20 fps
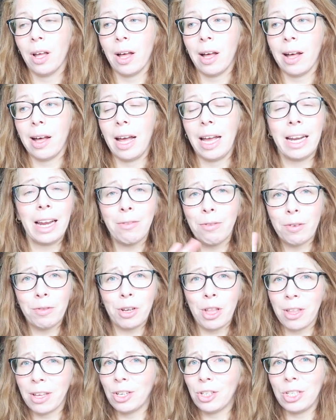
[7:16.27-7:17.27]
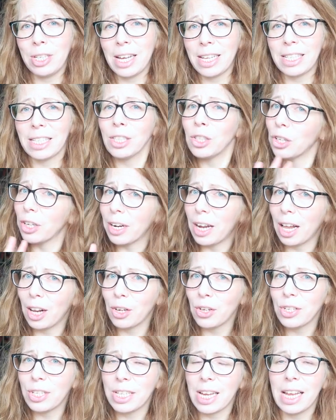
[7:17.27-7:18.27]
Uh, I love everything she does, and her
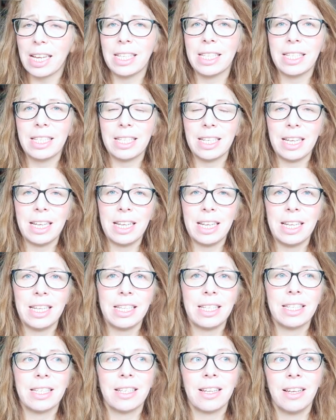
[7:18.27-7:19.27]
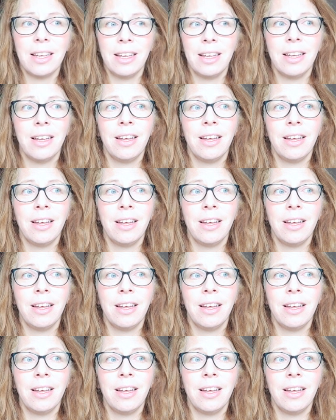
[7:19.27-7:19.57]
color sense is